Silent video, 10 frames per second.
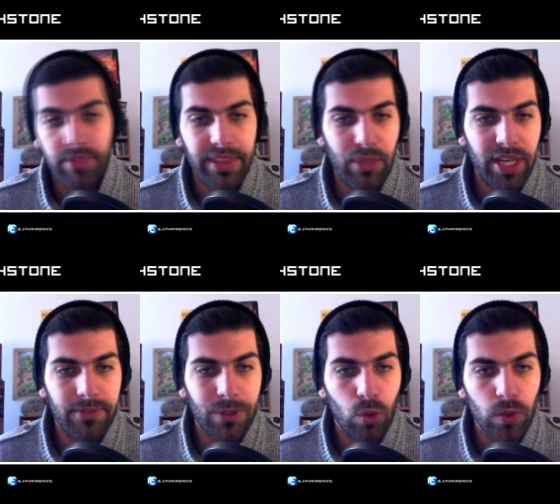Then we
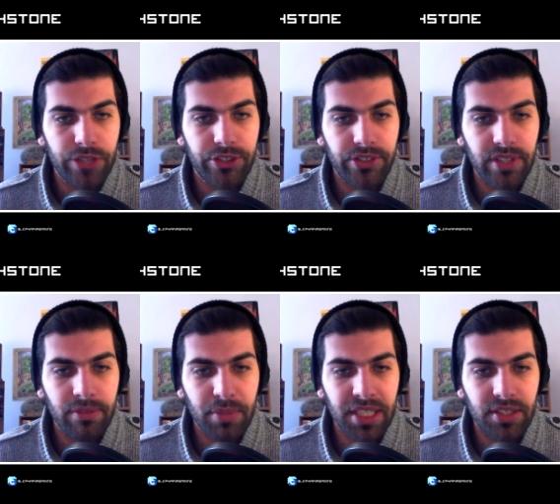have Crush,
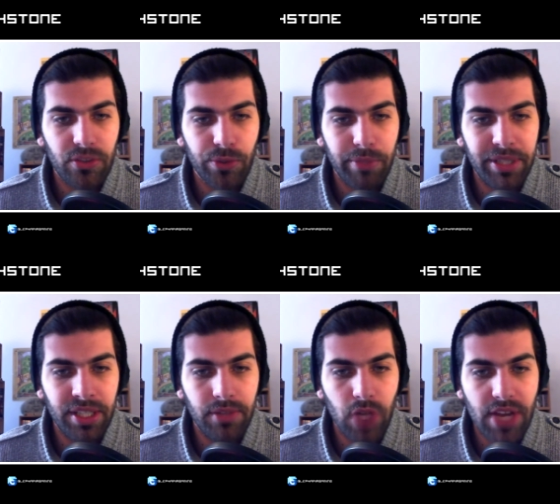7 mana, destroy a
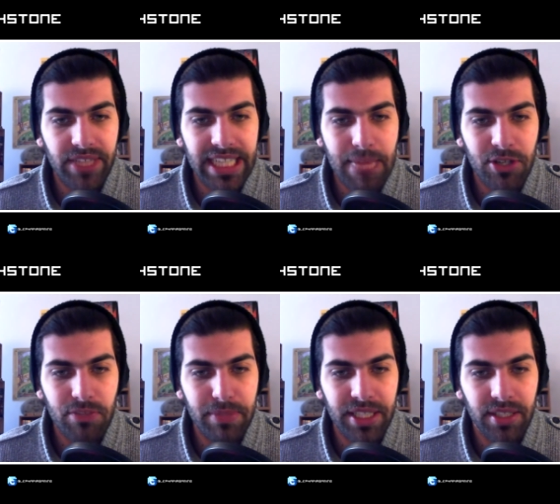minion. If you have a
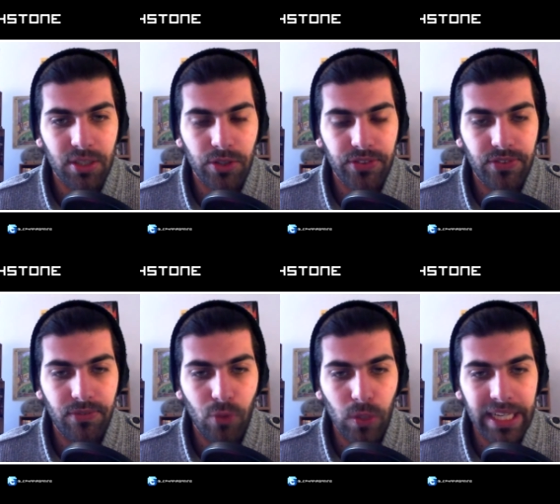damaged minion, it costs
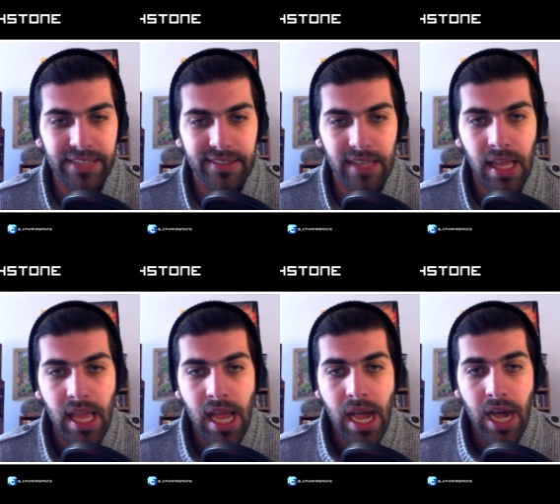4 less.
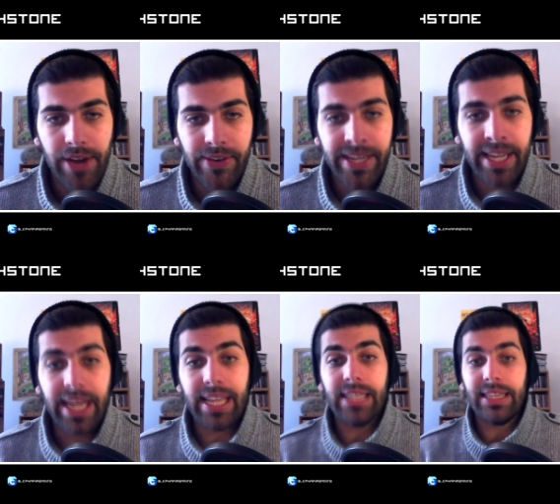Okay,
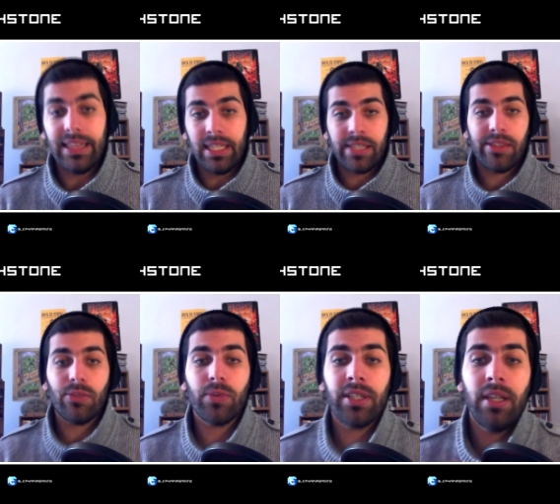I like
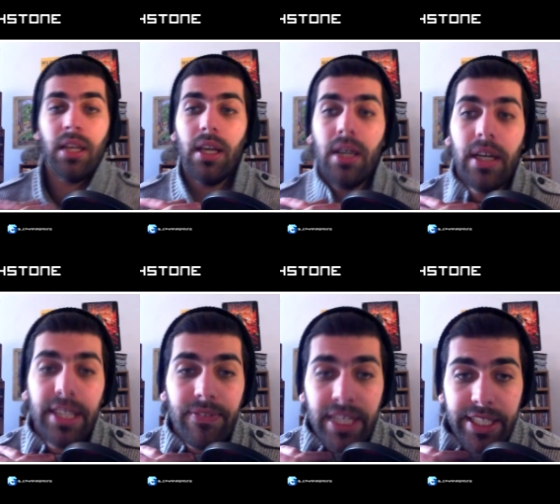this one
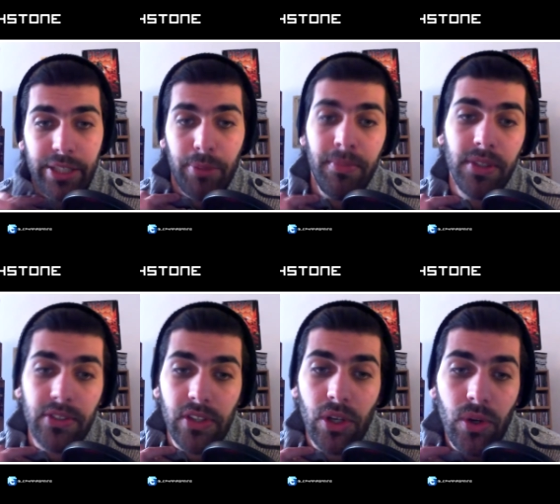in a vacuum.
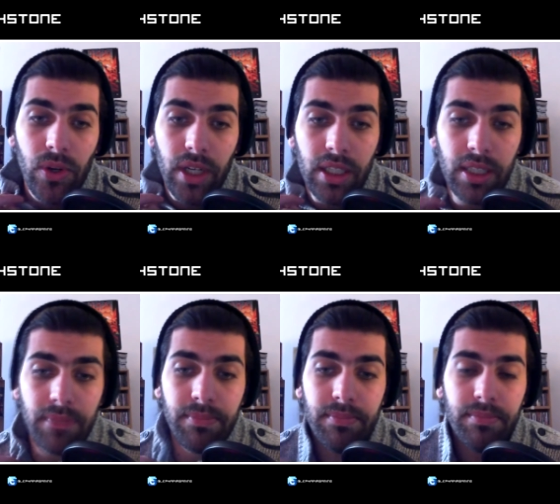So
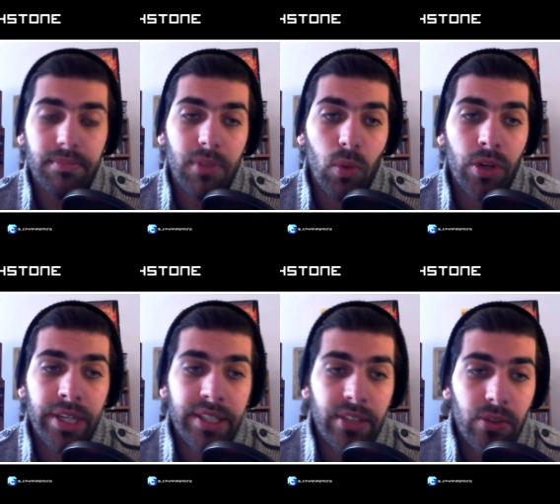
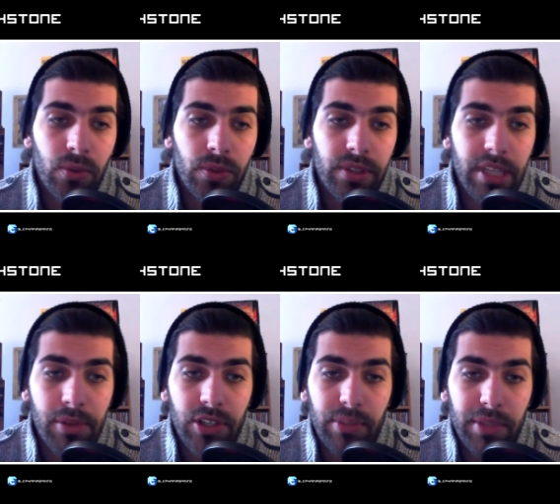Warrior tends to damage his